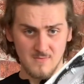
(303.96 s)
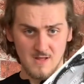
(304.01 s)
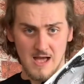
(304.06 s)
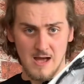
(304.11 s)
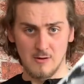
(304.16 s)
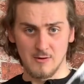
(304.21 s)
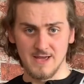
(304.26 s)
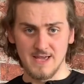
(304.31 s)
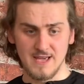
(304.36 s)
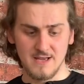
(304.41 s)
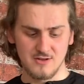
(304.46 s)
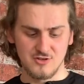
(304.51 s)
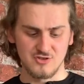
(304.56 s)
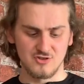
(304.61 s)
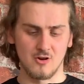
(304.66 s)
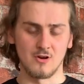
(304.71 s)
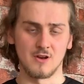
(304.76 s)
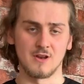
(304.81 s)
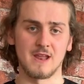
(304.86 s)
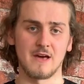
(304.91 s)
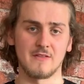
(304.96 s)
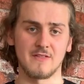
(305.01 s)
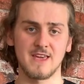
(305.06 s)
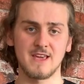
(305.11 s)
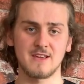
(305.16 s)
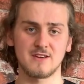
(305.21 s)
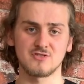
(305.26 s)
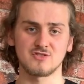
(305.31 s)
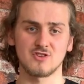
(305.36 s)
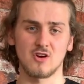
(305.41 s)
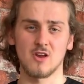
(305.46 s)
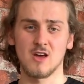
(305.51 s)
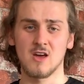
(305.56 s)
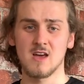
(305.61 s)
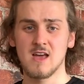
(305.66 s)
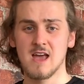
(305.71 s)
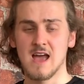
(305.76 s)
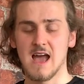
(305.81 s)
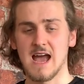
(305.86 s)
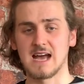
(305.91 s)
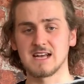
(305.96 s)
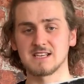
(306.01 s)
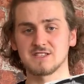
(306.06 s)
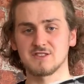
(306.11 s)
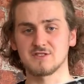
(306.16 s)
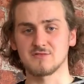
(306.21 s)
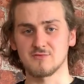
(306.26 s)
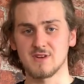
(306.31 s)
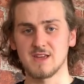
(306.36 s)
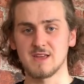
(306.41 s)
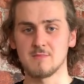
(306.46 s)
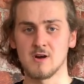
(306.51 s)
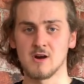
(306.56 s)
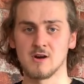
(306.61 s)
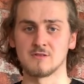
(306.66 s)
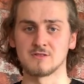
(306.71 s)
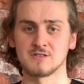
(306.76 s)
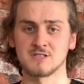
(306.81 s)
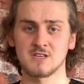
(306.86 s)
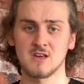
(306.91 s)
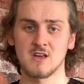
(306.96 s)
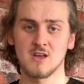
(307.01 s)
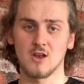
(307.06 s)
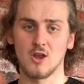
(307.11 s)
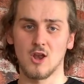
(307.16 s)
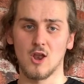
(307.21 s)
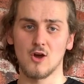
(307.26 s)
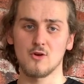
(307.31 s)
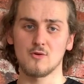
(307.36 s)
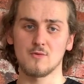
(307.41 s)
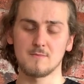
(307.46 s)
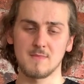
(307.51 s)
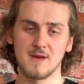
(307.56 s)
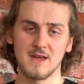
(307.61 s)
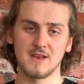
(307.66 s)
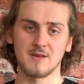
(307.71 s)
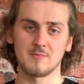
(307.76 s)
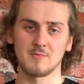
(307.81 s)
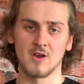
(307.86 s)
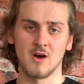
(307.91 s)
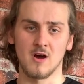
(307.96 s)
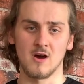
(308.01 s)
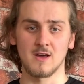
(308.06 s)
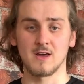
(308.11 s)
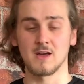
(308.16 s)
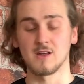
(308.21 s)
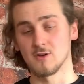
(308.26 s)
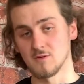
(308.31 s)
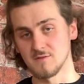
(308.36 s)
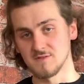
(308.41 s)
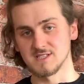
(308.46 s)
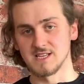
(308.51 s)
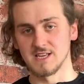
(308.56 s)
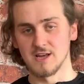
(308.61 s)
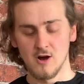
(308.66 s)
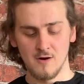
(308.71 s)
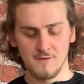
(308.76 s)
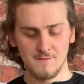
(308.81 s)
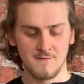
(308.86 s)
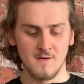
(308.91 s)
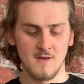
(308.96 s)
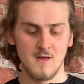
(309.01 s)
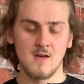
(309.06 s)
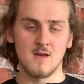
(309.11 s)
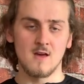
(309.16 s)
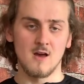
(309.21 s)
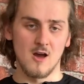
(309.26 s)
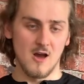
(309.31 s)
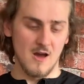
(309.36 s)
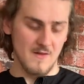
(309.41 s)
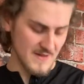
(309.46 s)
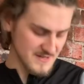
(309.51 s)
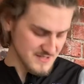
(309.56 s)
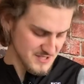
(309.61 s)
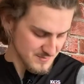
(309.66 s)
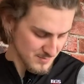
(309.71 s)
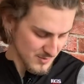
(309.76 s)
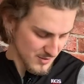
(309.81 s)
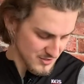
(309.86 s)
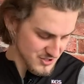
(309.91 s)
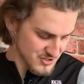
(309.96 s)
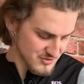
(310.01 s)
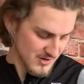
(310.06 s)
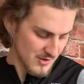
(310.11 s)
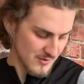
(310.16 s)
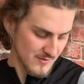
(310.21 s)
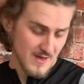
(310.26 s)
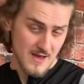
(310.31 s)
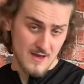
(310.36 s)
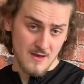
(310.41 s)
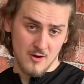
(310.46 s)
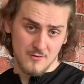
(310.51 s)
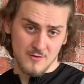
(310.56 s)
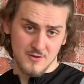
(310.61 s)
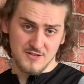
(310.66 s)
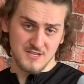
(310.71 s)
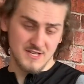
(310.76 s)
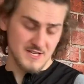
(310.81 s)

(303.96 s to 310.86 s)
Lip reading: our heat controller. Now the heat controller has 3 modes, low, medium and high, and obviously off. And that just plugs straight on there on those